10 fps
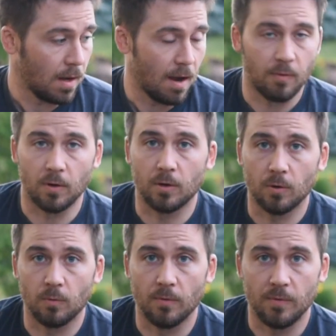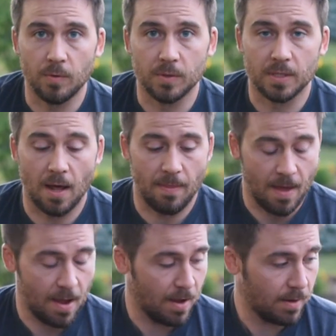I've heard good reviews on
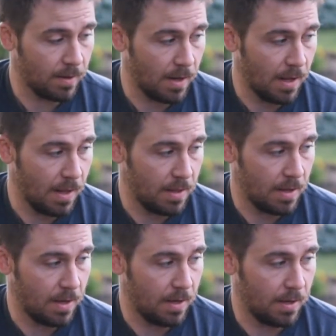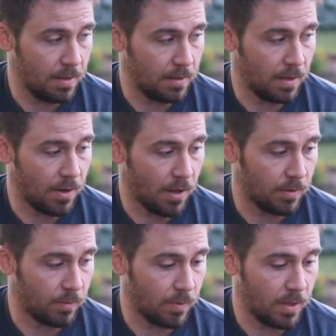that. And then
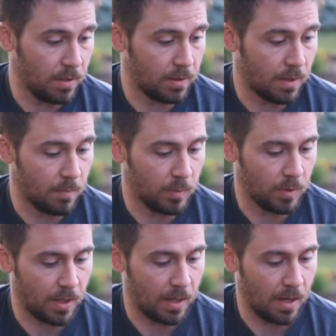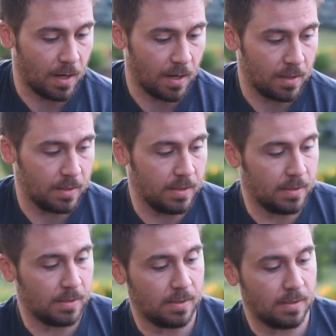another reel that I'm looking at
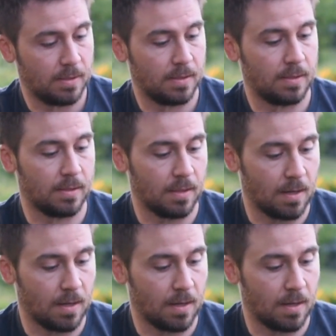is